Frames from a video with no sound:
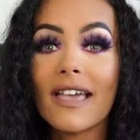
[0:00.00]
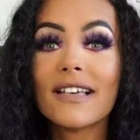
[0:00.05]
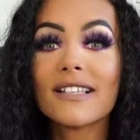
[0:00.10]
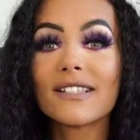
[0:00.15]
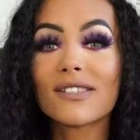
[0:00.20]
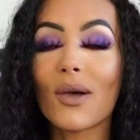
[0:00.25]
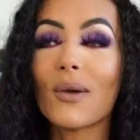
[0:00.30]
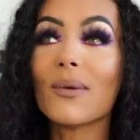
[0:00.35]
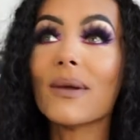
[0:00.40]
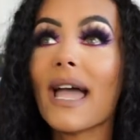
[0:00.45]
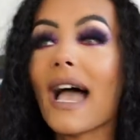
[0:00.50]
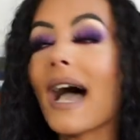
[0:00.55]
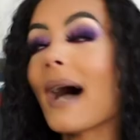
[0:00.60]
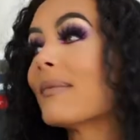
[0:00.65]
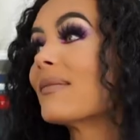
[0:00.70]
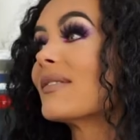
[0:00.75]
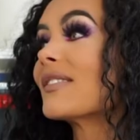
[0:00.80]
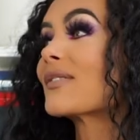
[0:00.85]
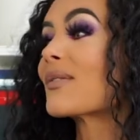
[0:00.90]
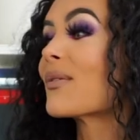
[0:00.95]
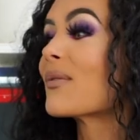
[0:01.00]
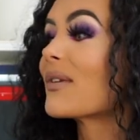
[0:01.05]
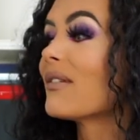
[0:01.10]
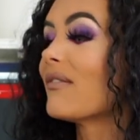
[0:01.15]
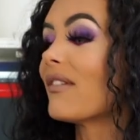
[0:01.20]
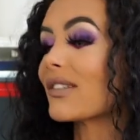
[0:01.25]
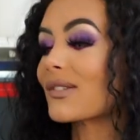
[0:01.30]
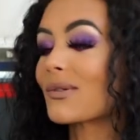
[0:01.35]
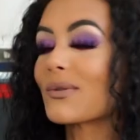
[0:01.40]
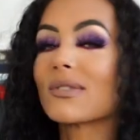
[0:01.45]
So it happens to all
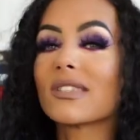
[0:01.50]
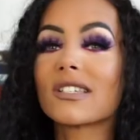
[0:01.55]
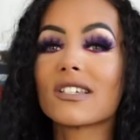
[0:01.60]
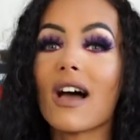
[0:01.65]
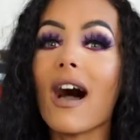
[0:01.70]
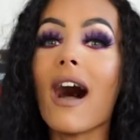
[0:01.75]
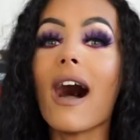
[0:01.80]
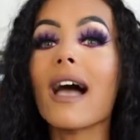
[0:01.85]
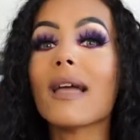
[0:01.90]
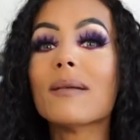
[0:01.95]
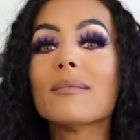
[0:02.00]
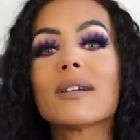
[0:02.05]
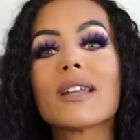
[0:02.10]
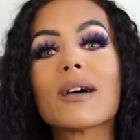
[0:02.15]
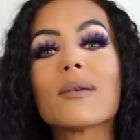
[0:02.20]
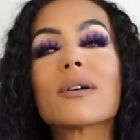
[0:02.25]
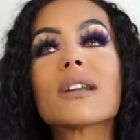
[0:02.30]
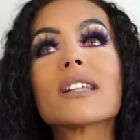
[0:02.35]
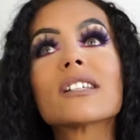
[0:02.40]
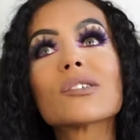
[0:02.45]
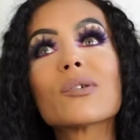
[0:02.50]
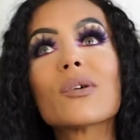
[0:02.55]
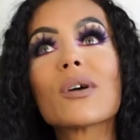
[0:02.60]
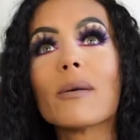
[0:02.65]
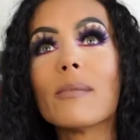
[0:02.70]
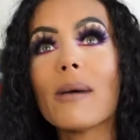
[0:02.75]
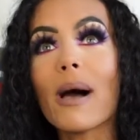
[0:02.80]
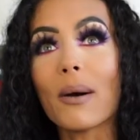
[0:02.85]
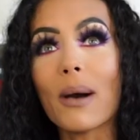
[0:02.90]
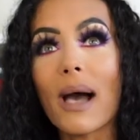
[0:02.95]
of us all the time, and I want to talk
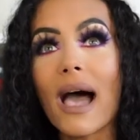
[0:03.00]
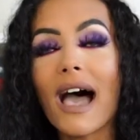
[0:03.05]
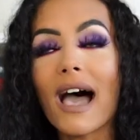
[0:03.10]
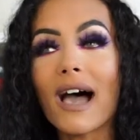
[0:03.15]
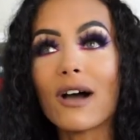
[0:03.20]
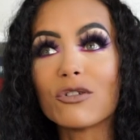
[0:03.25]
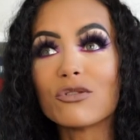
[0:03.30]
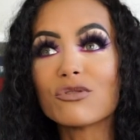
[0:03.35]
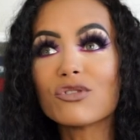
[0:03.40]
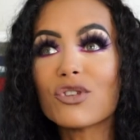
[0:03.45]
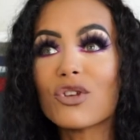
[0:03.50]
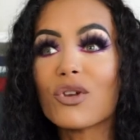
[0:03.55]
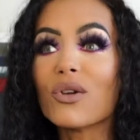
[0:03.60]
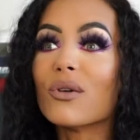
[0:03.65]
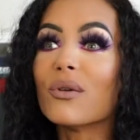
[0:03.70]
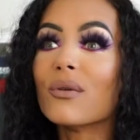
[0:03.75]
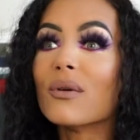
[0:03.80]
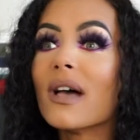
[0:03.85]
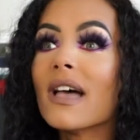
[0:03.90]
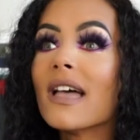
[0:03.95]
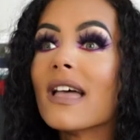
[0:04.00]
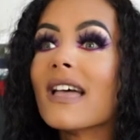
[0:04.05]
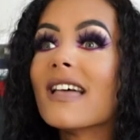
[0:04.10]
about how to